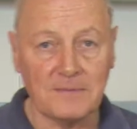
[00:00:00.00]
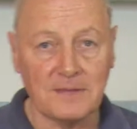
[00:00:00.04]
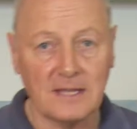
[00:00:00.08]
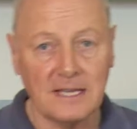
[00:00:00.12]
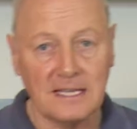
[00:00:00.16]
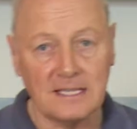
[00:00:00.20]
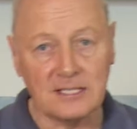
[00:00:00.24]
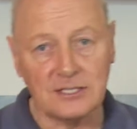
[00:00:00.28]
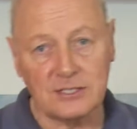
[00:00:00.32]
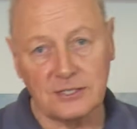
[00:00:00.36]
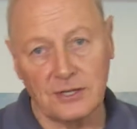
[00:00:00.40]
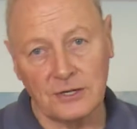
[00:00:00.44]

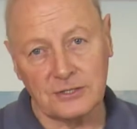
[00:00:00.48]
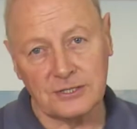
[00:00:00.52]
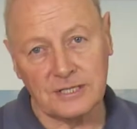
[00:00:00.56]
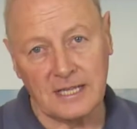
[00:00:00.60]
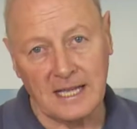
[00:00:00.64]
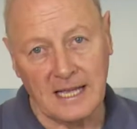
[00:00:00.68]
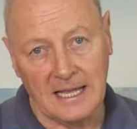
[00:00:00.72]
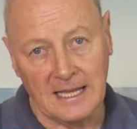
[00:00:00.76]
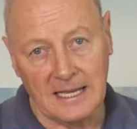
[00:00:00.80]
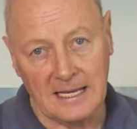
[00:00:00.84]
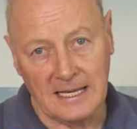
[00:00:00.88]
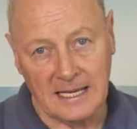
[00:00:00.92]
it's not
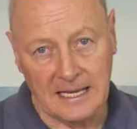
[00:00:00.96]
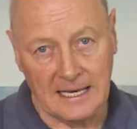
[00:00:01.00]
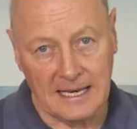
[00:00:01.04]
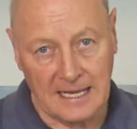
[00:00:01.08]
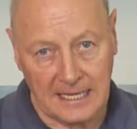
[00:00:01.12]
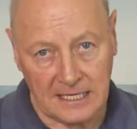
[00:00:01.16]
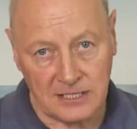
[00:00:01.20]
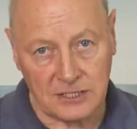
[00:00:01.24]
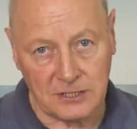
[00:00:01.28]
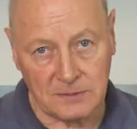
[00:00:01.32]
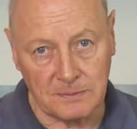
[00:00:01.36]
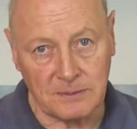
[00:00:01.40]
an
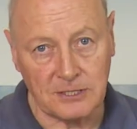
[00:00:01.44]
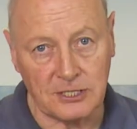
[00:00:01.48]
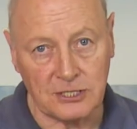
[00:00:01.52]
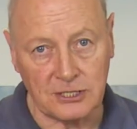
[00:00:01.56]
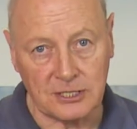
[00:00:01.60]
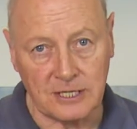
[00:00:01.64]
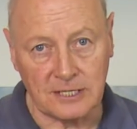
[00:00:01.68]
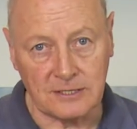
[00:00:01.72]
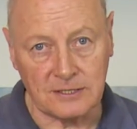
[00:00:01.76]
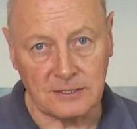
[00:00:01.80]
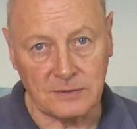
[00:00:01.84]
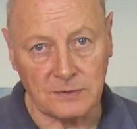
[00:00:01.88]

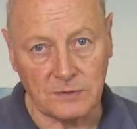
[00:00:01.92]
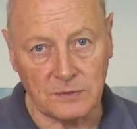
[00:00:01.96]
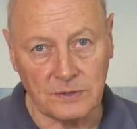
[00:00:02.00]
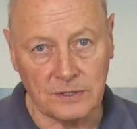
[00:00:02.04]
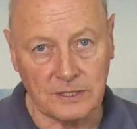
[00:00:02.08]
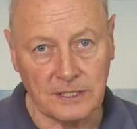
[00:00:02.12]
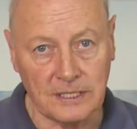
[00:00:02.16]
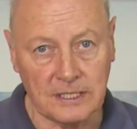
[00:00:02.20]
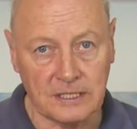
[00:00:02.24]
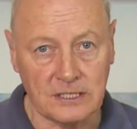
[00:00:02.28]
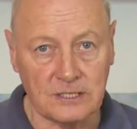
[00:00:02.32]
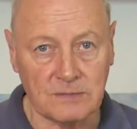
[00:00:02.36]
exhibition as it
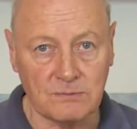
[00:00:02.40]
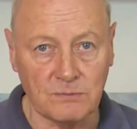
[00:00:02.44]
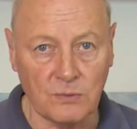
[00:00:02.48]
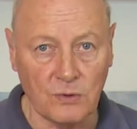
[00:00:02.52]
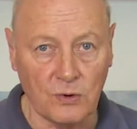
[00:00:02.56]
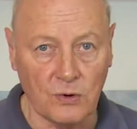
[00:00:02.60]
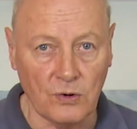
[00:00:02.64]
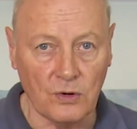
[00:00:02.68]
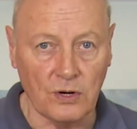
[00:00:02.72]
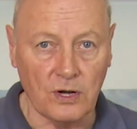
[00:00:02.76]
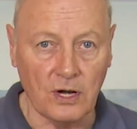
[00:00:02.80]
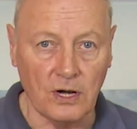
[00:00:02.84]
were, it's
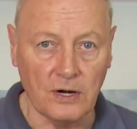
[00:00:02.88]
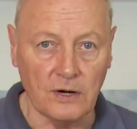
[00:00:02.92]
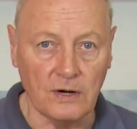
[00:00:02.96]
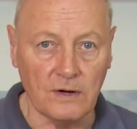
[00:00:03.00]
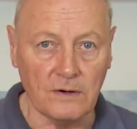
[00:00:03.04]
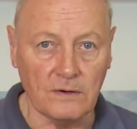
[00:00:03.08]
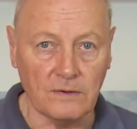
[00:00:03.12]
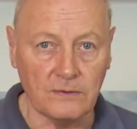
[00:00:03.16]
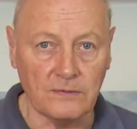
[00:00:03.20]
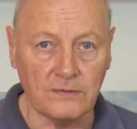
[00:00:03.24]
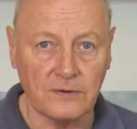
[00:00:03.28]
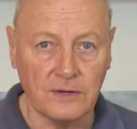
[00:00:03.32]
more
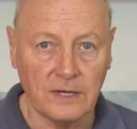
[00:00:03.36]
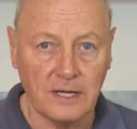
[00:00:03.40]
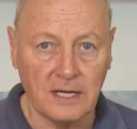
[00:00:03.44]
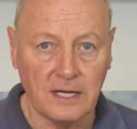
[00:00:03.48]
of